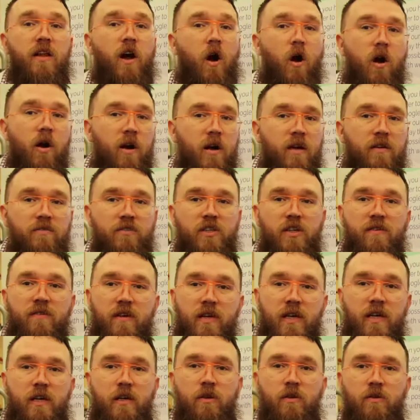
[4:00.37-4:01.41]
the heart of
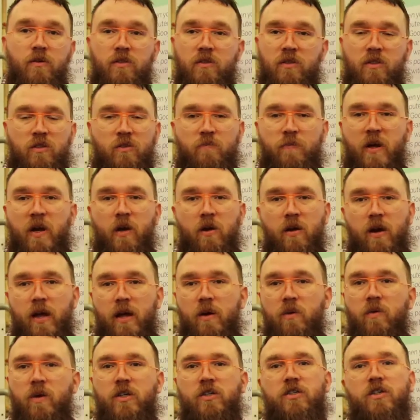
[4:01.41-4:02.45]
GVU's
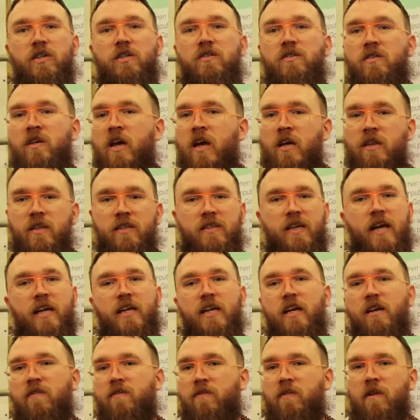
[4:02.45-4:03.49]
spirit, which is this
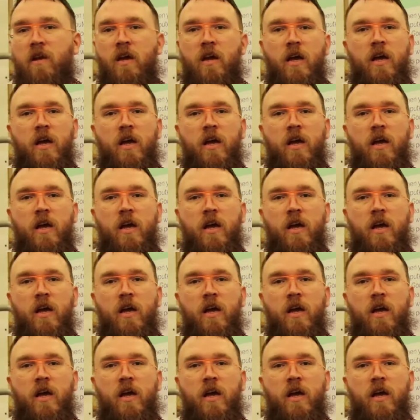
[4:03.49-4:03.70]
idea of